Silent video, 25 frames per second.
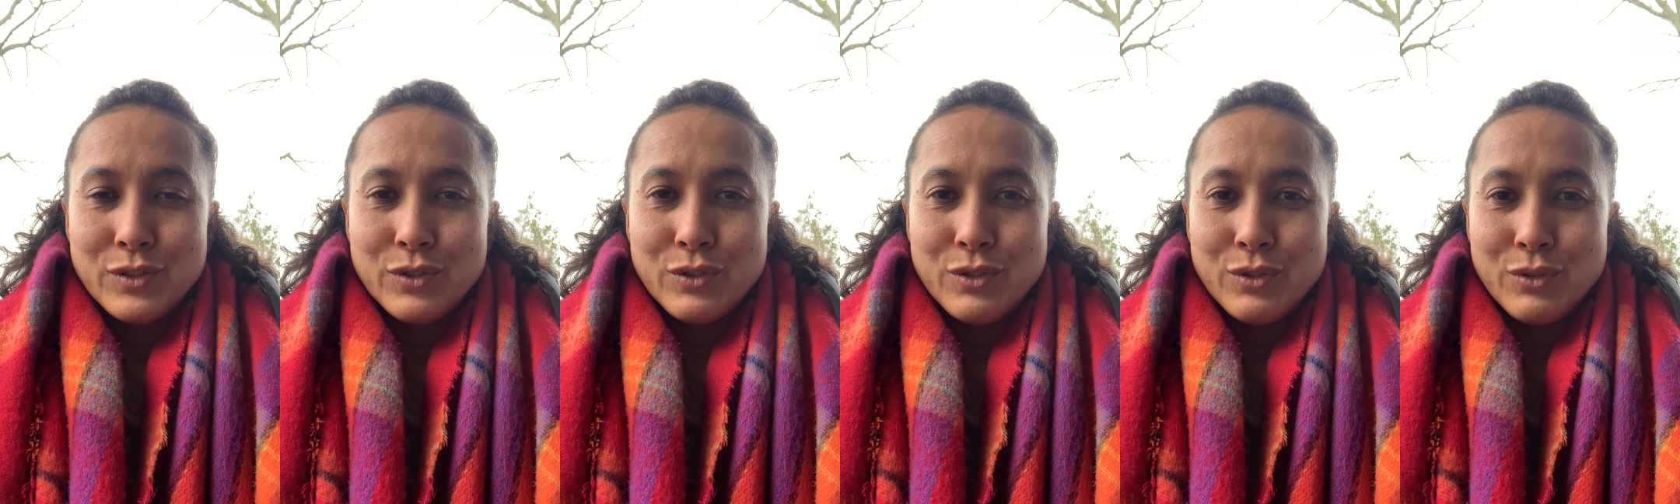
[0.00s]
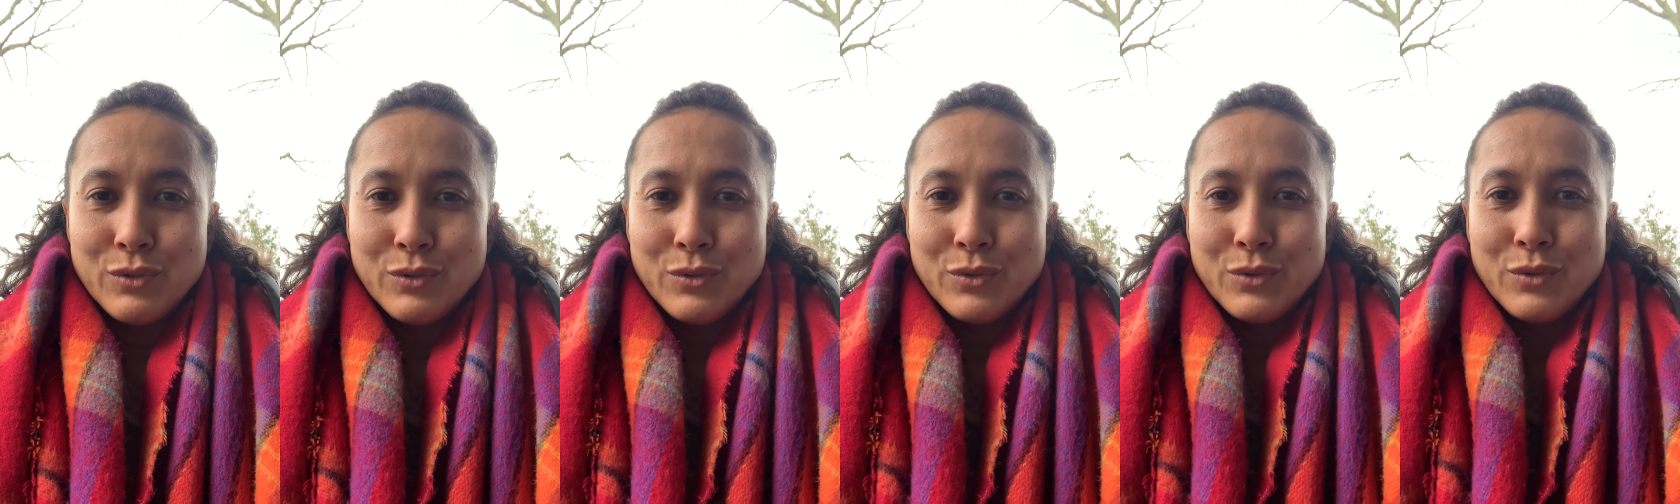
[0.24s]

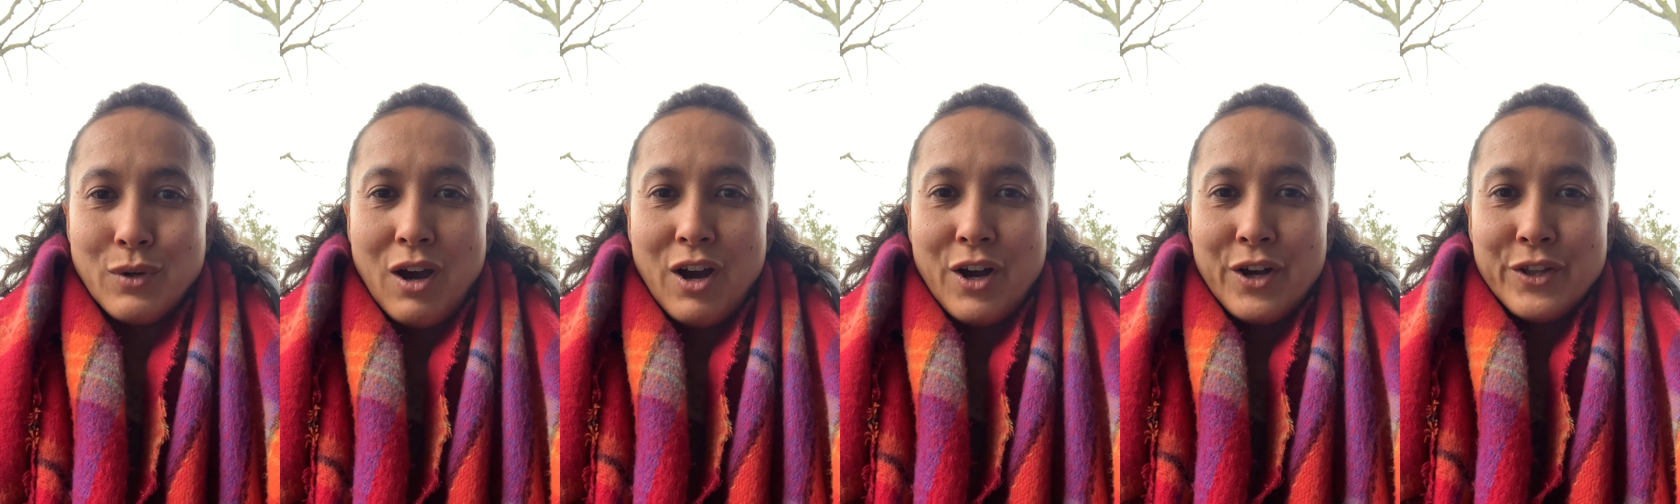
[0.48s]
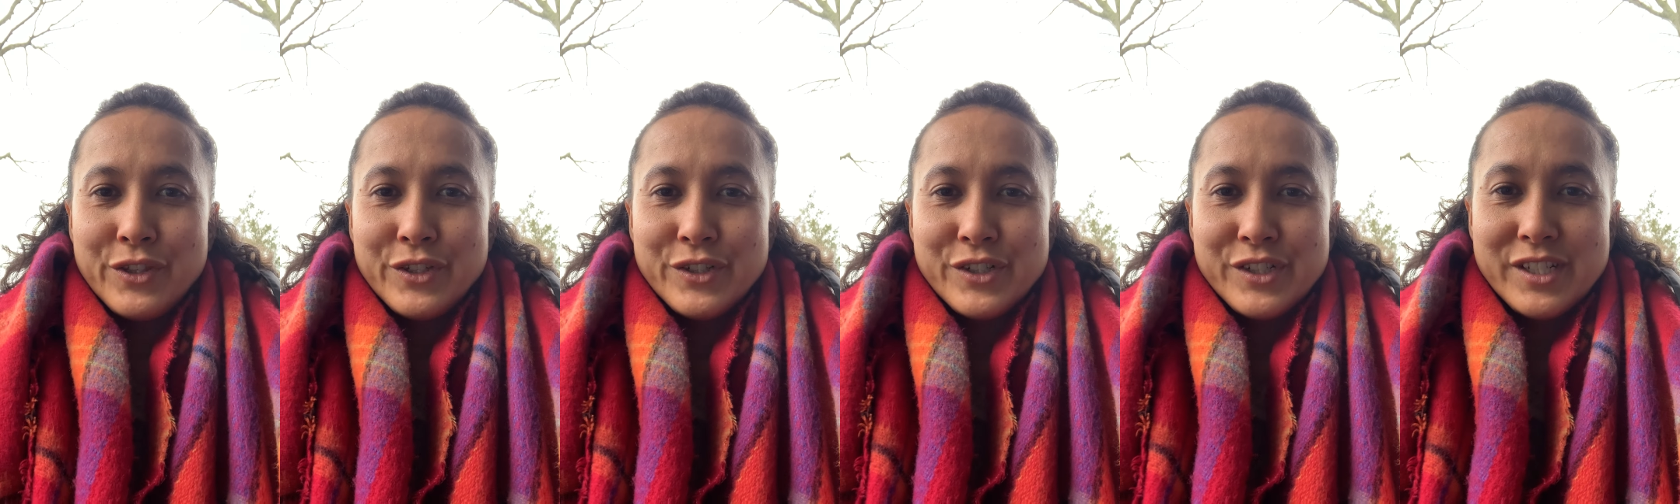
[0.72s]
to
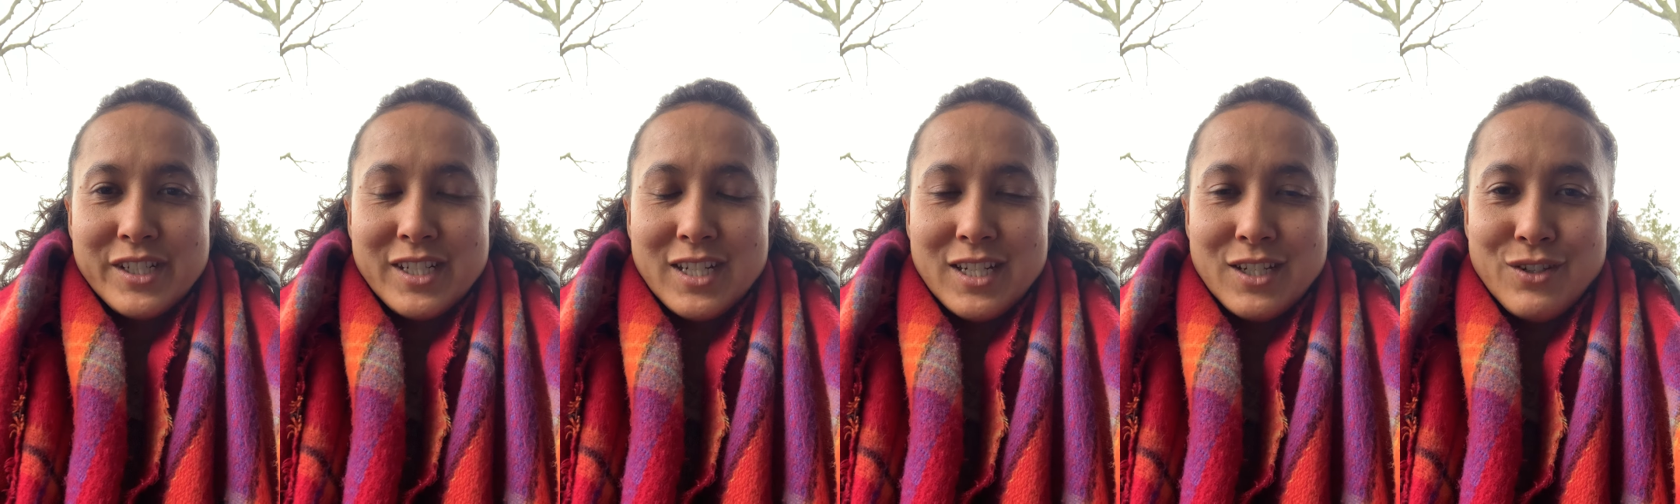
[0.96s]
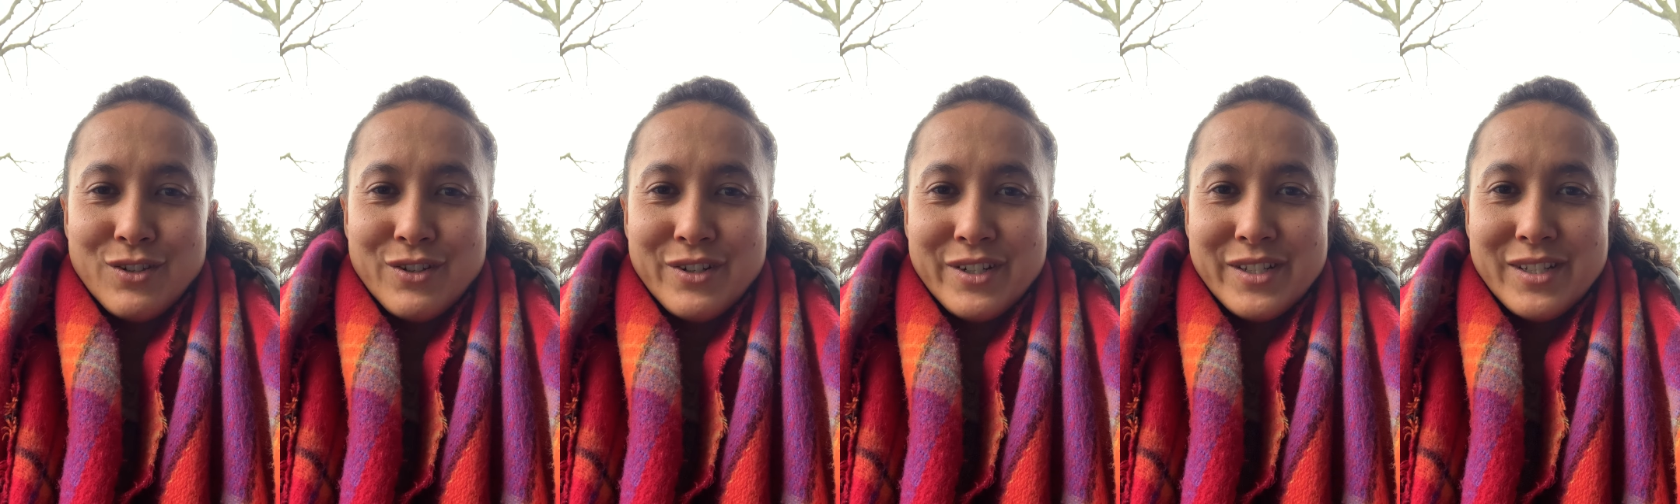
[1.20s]
others
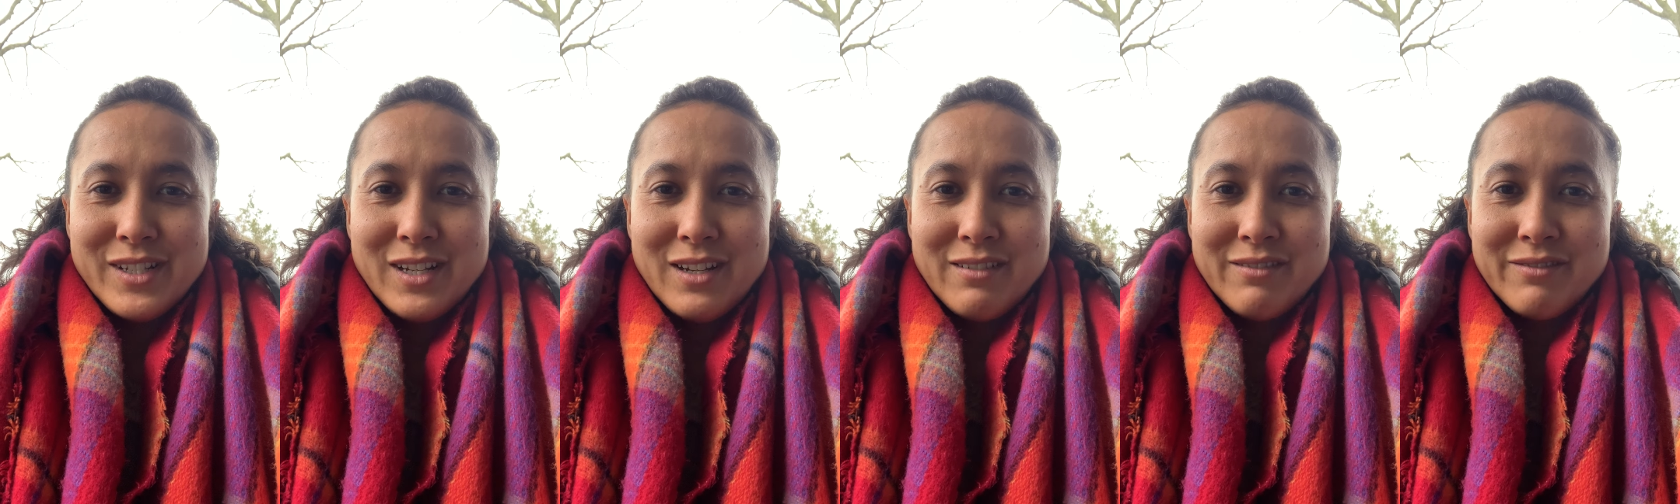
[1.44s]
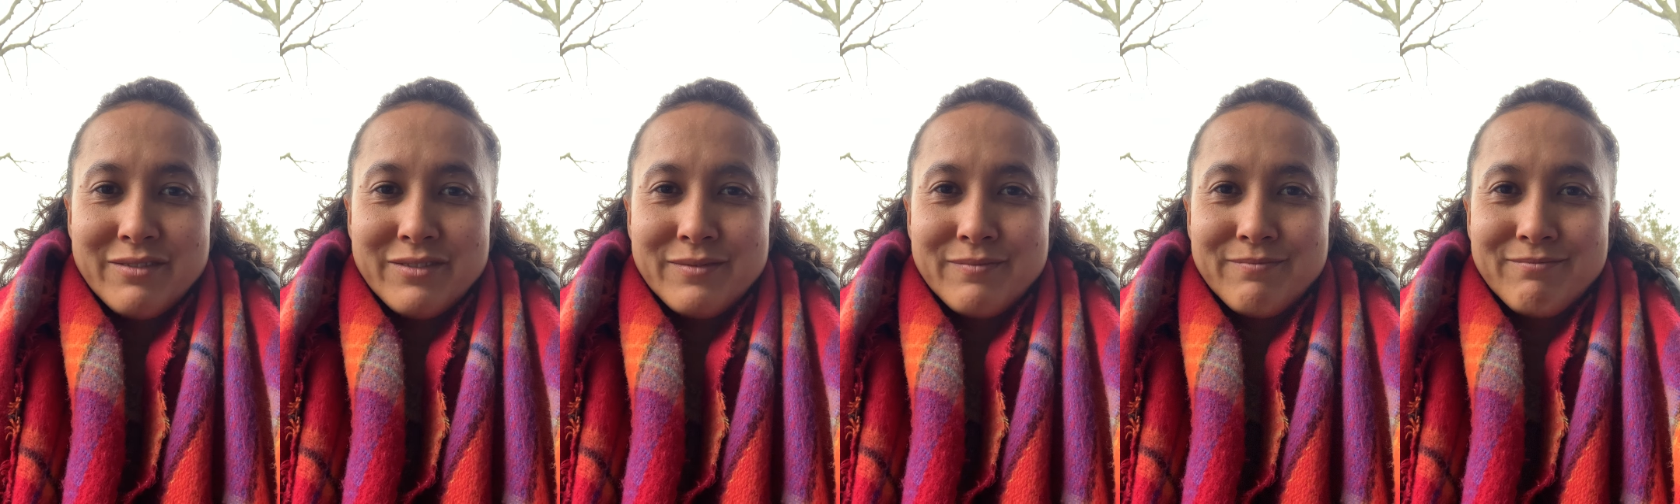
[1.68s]
and yourself